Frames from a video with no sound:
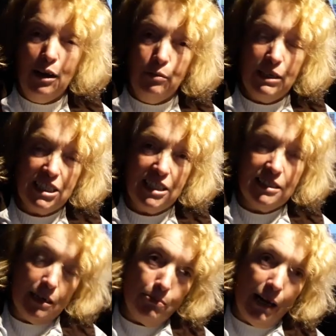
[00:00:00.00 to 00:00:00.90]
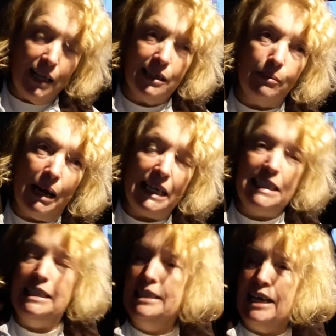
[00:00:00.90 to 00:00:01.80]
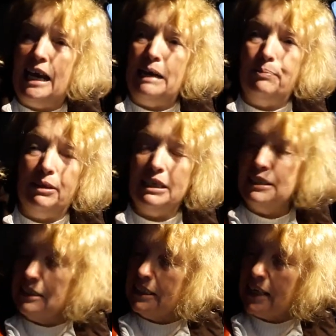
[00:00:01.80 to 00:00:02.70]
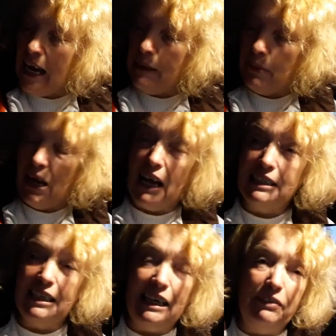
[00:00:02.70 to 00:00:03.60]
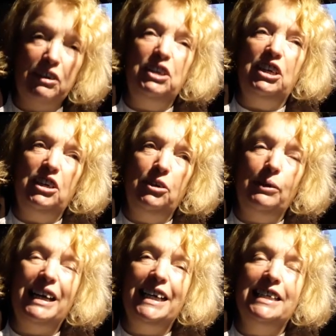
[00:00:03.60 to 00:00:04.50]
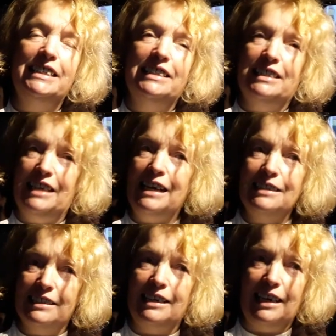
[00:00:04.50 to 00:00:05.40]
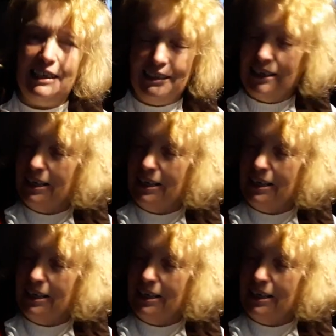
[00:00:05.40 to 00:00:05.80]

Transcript: which is amalgamating tape. This is a tape I didn't even knew existed